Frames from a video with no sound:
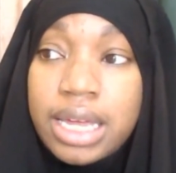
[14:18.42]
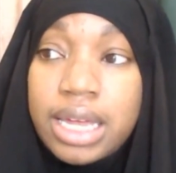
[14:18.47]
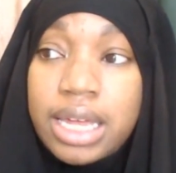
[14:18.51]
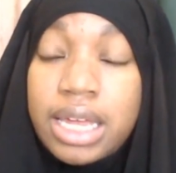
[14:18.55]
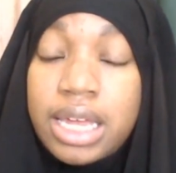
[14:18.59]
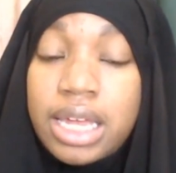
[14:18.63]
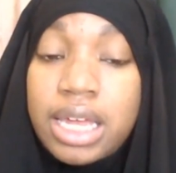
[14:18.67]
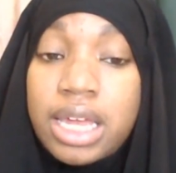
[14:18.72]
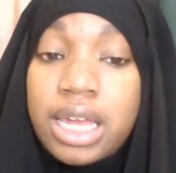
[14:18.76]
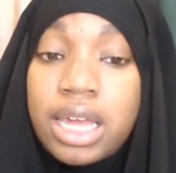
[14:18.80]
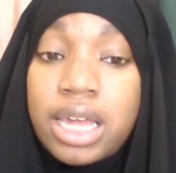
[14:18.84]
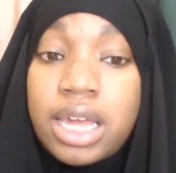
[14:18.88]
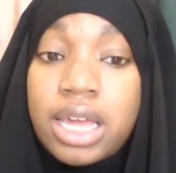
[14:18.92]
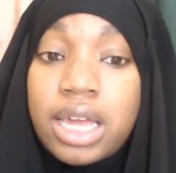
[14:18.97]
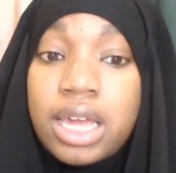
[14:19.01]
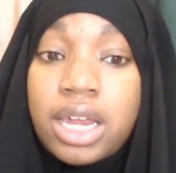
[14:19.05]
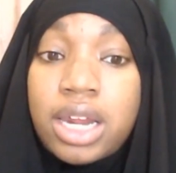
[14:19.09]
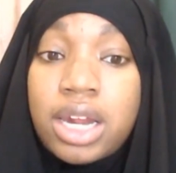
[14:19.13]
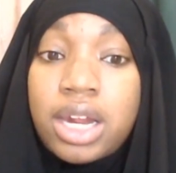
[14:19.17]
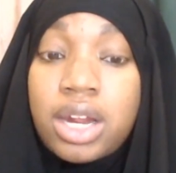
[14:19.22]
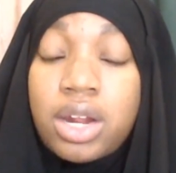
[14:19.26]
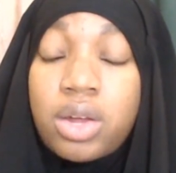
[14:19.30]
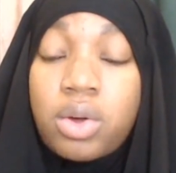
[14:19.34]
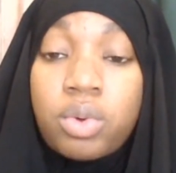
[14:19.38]

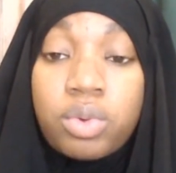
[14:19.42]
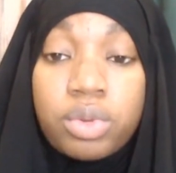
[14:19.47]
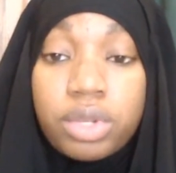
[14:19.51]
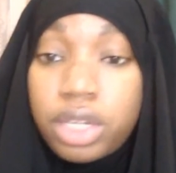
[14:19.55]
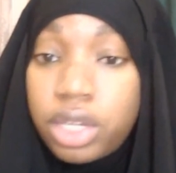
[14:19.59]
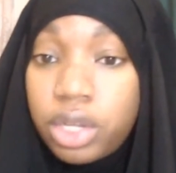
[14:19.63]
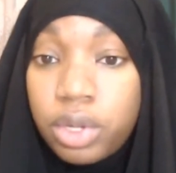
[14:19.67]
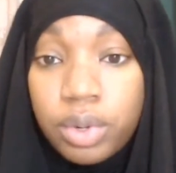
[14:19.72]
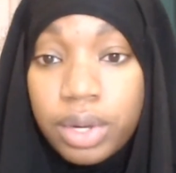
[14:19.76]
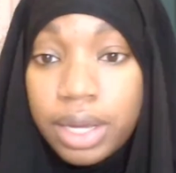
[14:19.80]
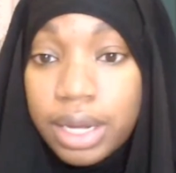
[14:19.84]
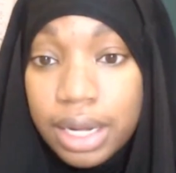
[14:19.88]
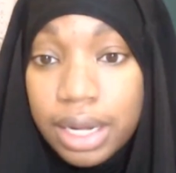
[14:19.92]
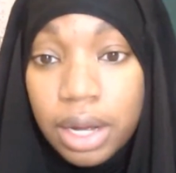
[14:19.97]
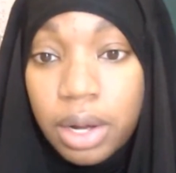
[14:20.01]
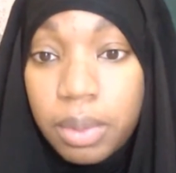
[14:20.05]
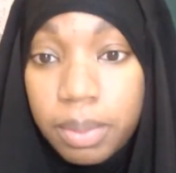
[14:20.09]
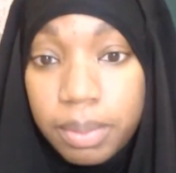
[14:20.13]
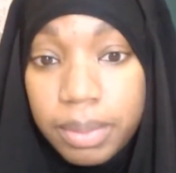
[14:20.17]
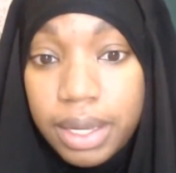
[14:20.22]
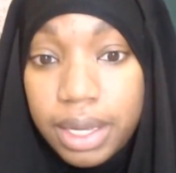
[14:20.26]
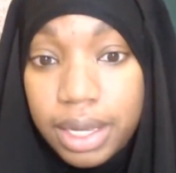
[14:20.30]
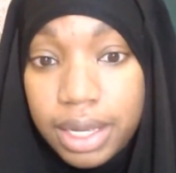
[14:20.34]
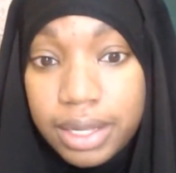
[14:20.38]
And only you can help
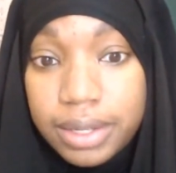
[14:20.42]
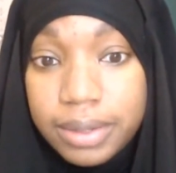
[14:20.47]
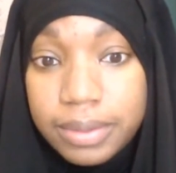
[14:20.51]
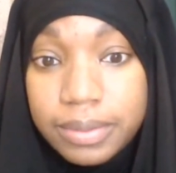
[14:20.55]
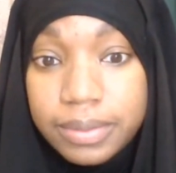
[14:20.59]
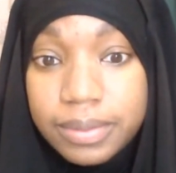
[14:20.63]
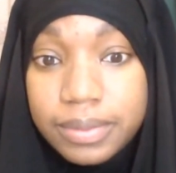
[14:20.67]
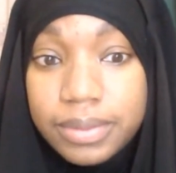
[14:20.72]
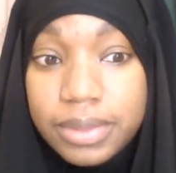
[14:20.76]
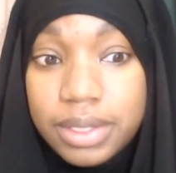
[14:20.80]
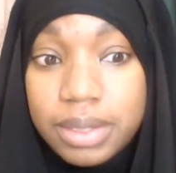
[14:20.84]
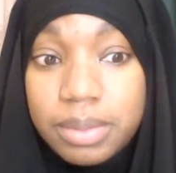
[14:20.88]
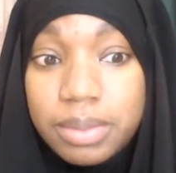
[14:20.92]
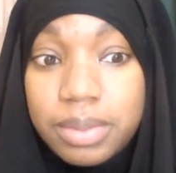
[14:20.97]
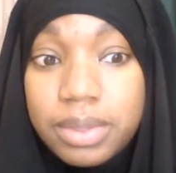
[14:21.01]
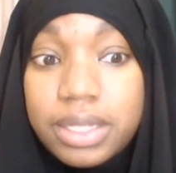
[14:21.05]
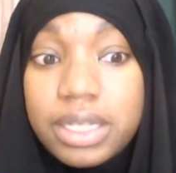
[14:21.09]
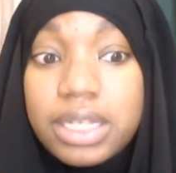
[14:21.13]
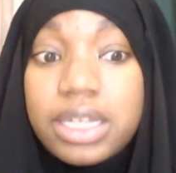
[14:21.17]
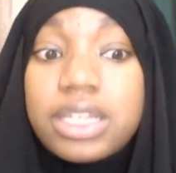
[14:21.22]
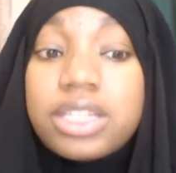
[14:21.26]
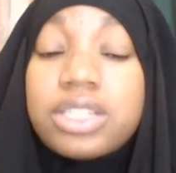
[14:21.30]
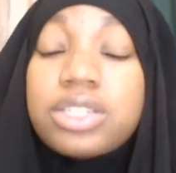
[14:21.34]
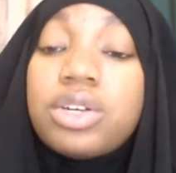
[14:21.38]
me.
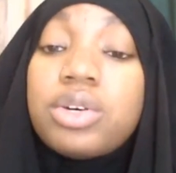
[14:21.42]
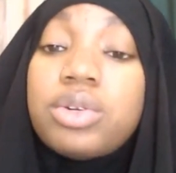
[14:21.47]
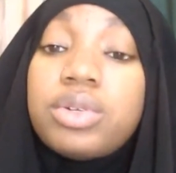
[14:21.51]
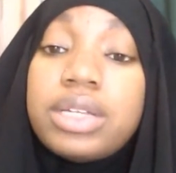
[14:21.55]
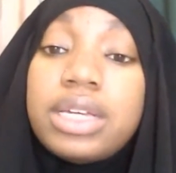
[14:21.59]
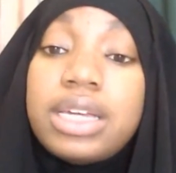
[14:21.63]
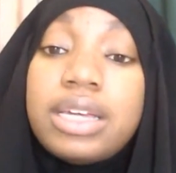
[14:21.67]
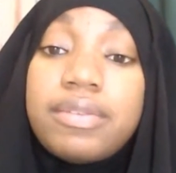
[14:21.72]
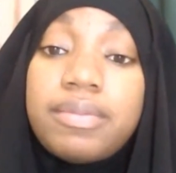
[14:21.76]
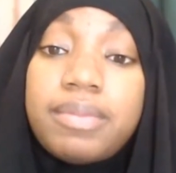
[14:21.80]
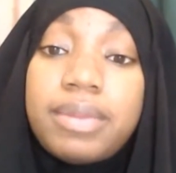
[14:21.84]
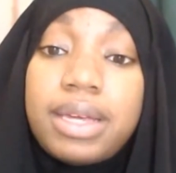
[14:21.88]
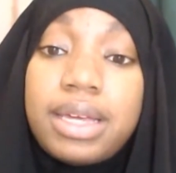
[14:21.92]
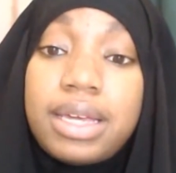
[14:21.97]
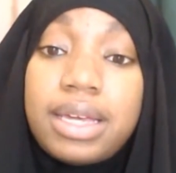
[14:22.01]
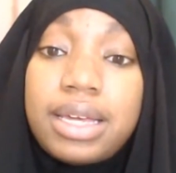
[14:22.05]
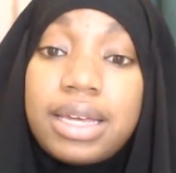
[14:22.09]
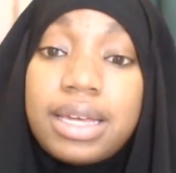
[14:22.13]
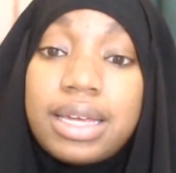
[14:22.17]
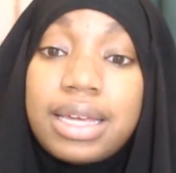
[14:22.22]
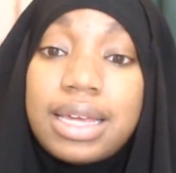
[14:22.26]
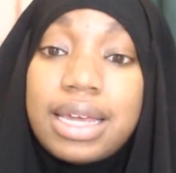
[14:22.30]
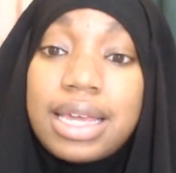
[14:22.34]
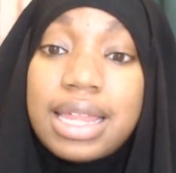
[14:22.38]
Please don't leave me
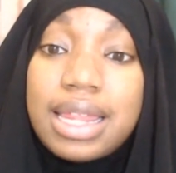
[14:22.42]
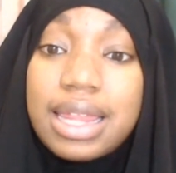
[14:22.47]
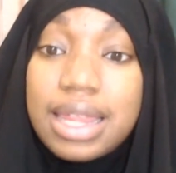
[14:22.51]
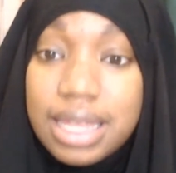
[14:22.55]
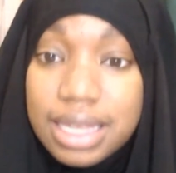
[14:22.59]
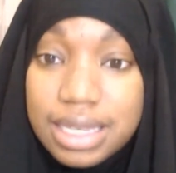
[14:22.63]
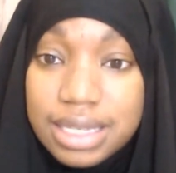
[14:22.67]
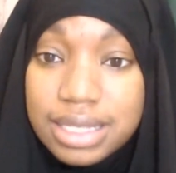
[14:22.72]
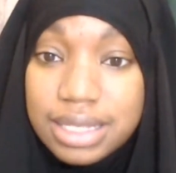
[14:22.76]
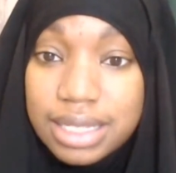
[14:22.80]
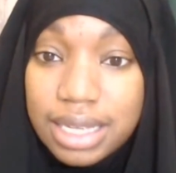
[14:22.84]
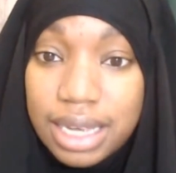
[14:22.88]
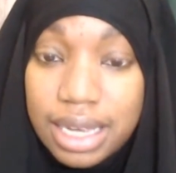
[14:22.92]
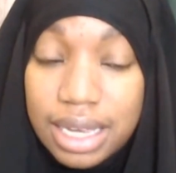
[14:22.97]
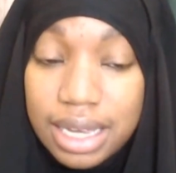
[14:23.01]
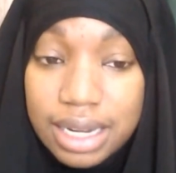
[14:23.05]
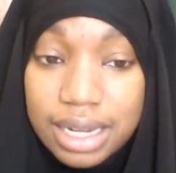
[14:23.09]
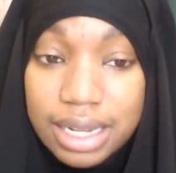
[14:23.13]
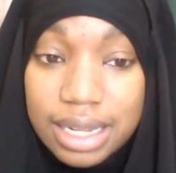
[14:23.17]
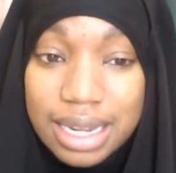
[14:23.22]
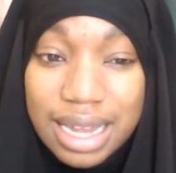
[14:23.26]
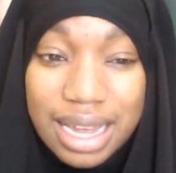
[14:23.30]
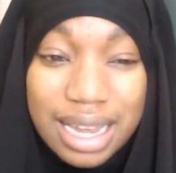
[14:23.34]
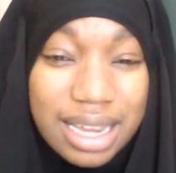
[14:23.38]
in this
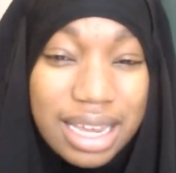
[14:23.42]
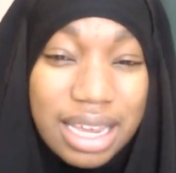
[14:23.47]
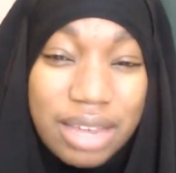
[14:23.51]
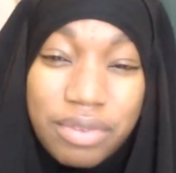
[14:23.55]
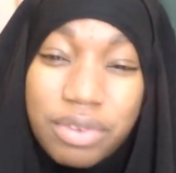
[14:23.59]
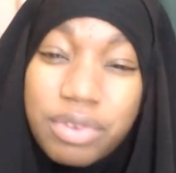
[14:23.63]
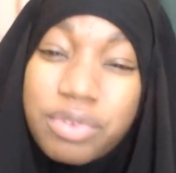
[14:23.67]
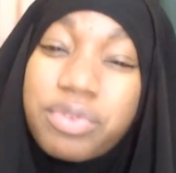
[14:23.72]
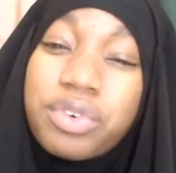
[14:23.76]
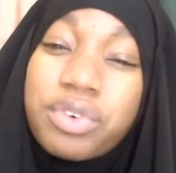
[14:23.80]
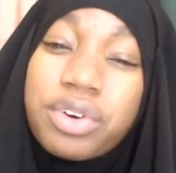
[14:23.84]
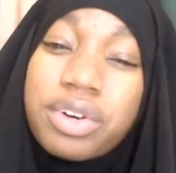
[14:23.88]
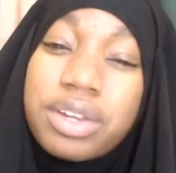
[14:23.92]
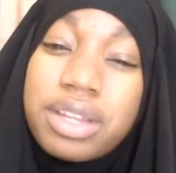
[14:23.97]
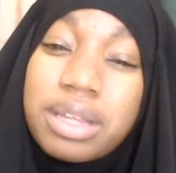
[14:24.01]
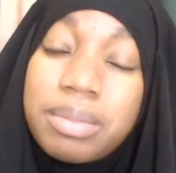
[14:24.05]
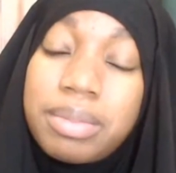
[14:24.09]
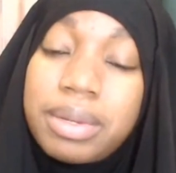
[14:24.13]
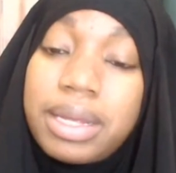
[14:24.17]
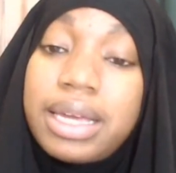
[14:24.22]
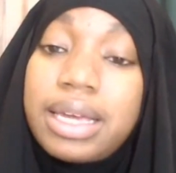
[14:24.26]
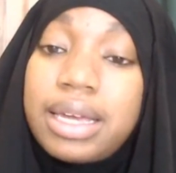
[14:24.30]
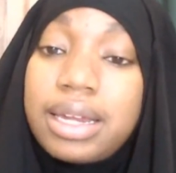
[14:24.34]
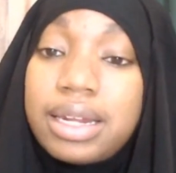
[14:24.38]
state, not even for the
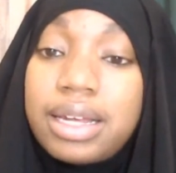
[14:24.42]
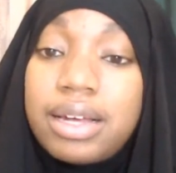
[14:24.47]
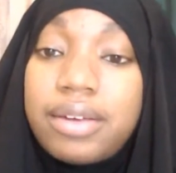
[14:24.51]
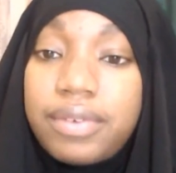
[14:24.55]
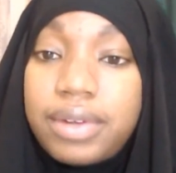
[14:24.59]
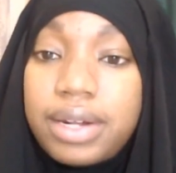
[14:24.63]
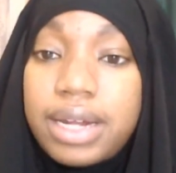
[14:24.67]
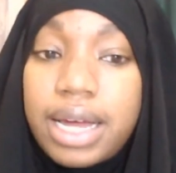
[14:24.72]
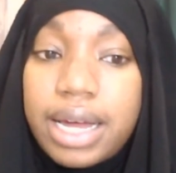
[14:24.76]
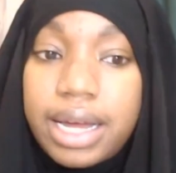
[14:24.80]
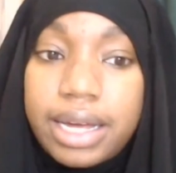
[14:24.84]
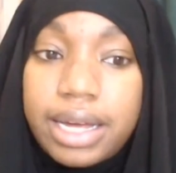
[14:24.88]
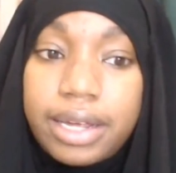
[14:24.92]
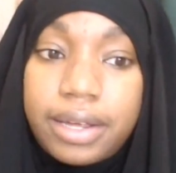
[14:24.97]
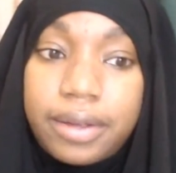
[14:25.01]
blinking of an eye.